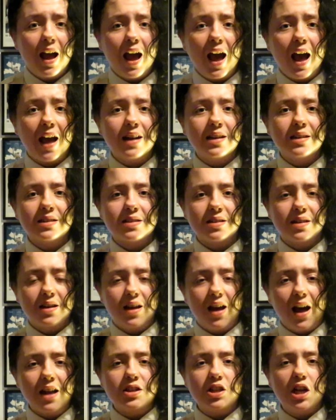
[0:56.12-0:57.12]
And
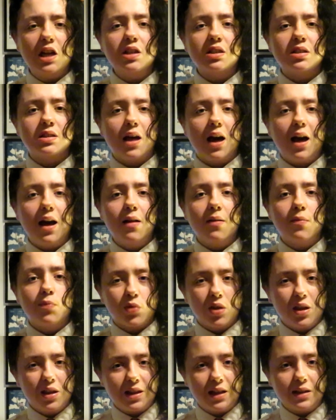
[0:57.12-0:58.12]
I changed that,
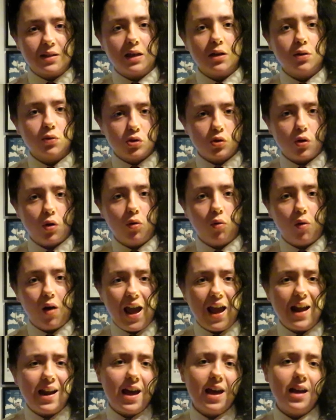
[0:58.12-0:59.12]
Nintendo Sol
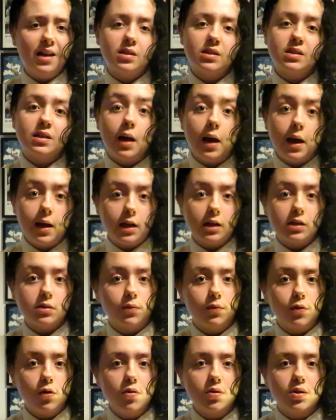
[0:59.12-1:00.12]

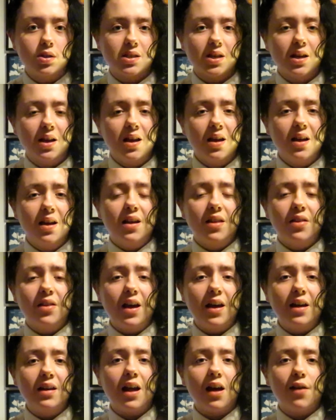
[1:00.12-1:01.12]
NS Reviews.
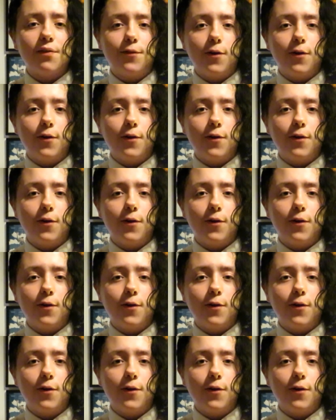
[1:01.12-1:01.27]
Then I